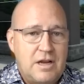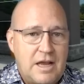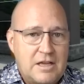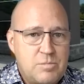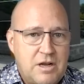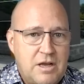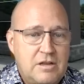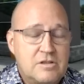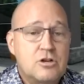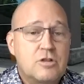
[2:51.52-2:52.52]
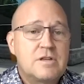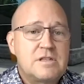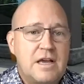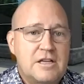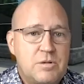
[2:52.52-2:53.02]
expedited service,
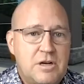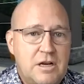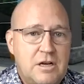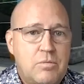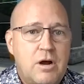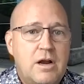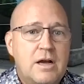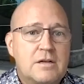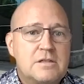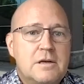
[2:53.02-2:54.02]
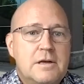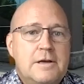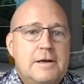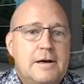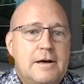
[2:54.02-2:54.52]
expedited product.
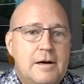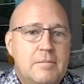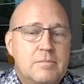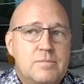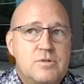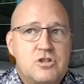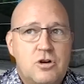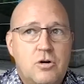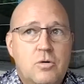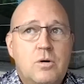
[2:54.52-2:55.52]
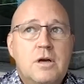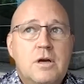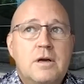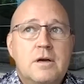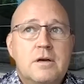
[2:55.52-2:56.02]
So
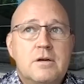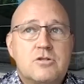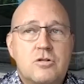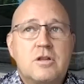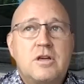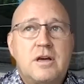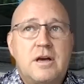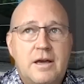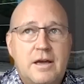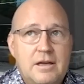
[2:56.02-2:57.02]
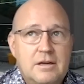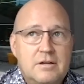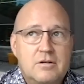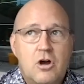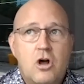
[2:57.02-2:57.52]
certainly a
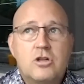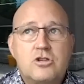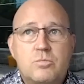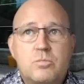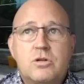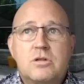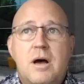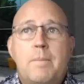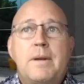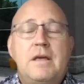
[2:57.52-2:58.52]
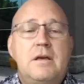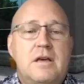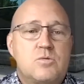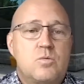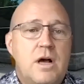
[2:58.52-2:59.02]
knowledgeable company
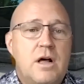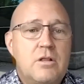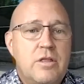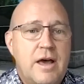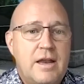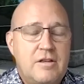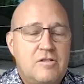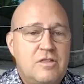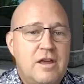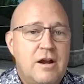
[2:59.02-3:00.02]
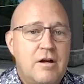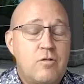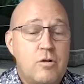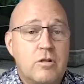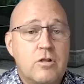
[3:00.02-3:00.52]
as well that is there
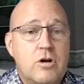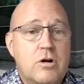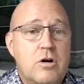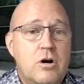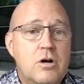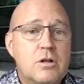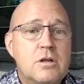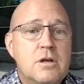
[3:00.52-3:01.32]
for the long haul,